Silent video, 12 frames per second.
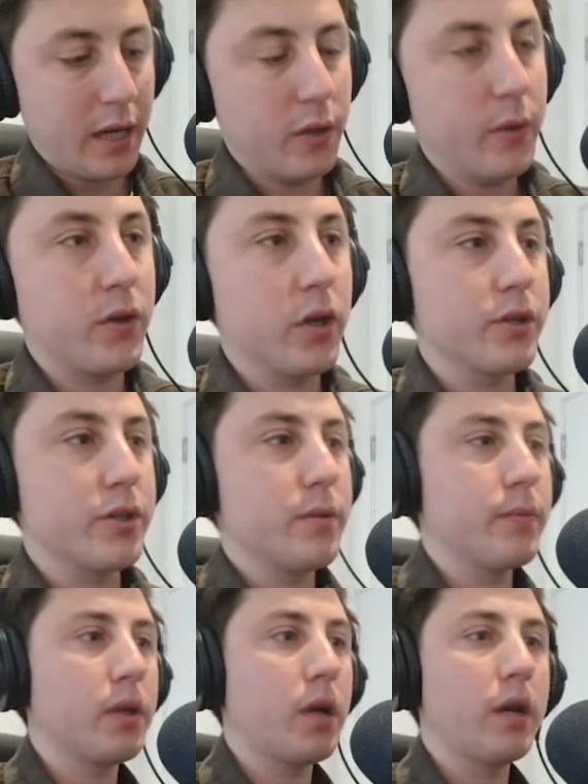that we've got
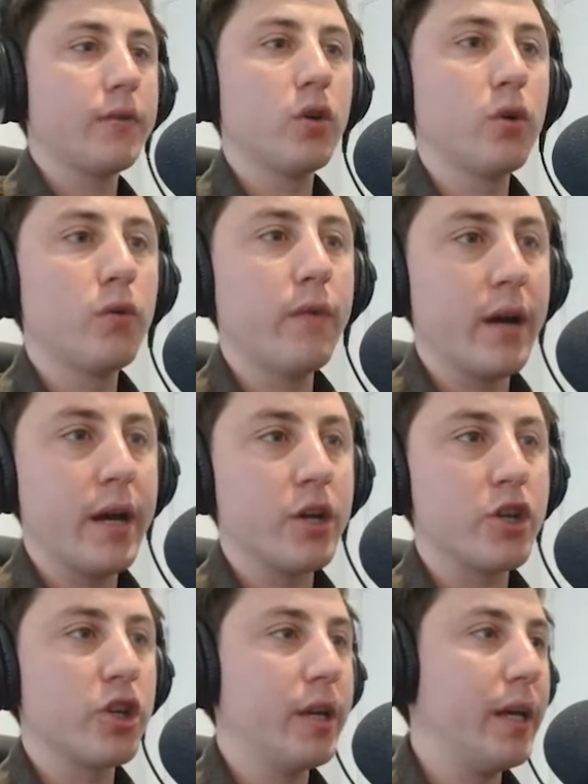some kind of cool
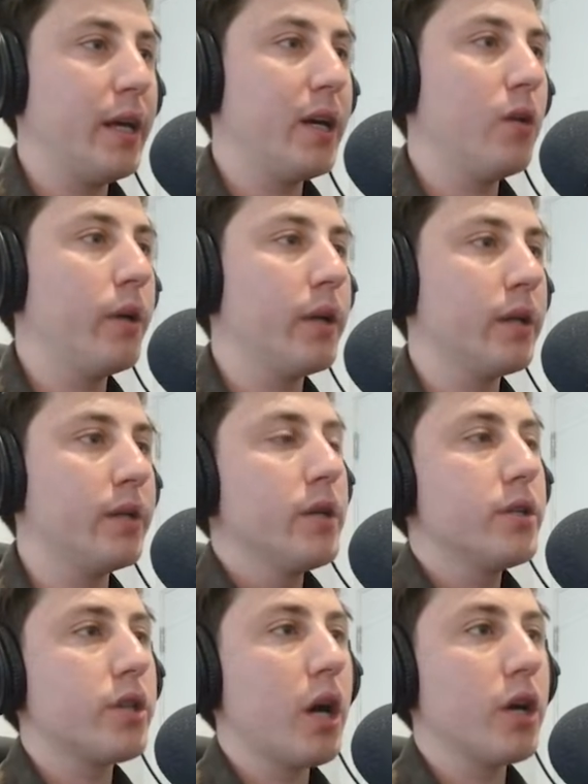variation here, we can
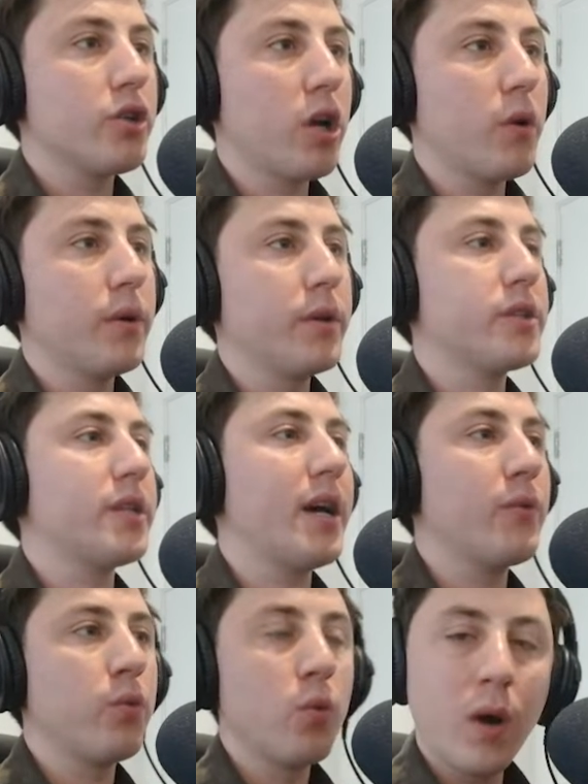start trying to
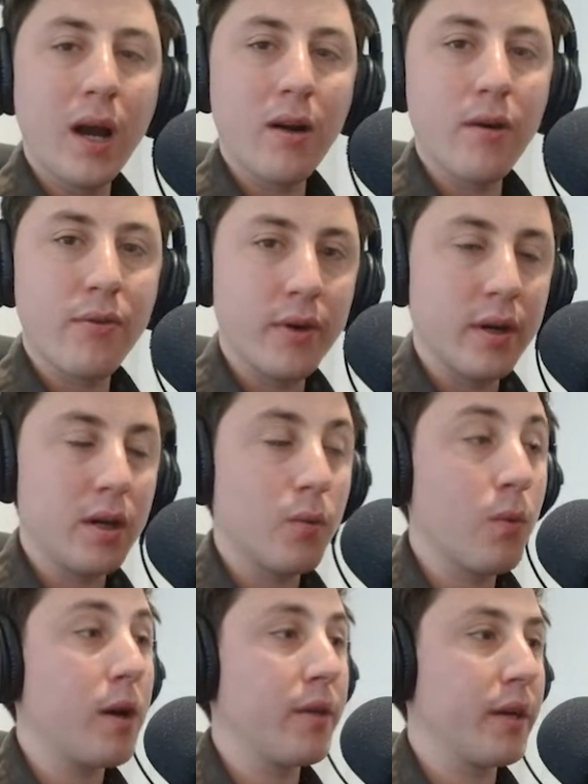understand, well, where are
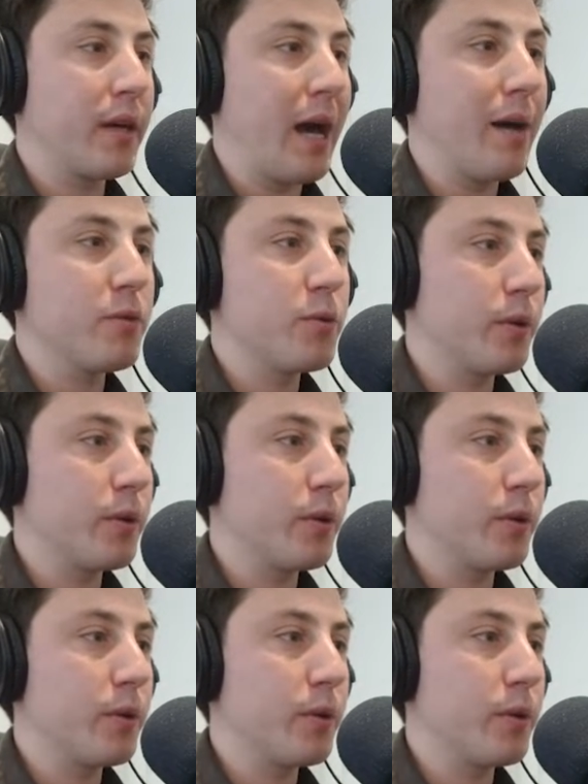the gaps?